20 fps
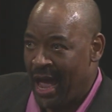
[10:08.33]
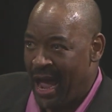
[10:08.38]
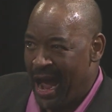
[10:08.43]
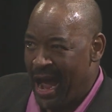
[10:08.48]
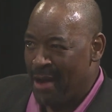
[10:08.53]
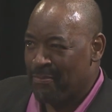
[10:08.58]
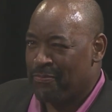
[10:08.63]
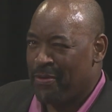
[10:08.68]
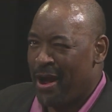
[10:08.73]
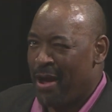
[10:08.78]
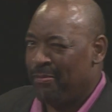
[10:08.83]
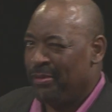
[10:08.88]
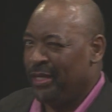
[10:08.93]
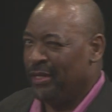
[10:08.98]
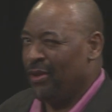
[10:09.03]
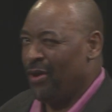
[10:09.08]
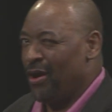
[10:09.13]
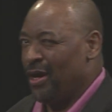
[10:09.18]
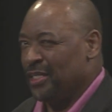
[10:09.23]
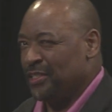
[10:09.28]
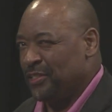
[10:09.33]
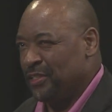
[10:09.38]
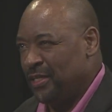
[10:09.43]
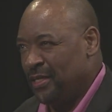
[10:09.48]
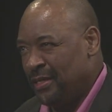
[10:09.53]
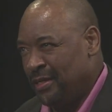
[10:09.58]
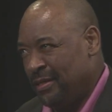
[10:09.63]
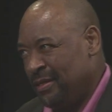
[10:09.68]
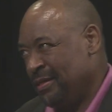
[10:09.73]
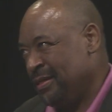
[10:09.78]
I probably lost
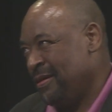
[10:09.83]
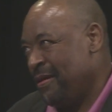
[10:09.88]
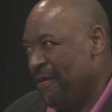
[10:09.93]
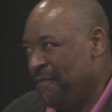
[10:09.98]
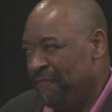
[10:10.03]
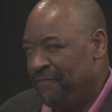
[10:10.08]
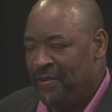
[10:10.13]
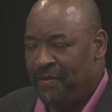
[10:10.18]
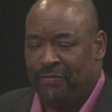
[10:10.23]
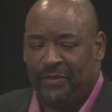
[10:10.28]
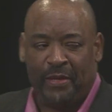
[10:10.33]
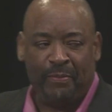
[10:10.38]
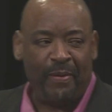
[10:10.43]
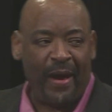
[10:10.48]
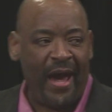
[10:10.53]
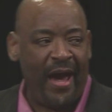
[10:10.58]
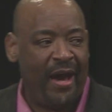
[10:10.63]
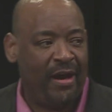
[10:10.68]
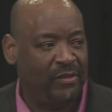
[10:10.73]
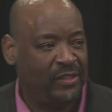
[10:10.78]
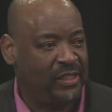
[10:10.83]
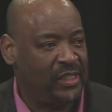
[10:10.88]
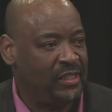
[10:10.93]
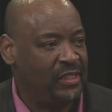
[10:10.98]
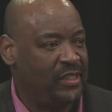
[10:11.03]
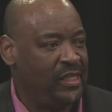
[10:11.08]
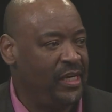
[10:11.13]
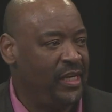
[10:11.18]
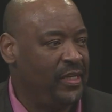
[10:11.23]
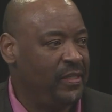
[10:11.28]
50 pounds since
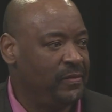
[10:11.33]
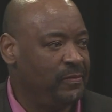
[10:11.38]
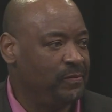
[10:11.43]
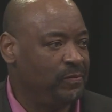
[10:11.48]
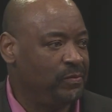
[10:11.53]
then.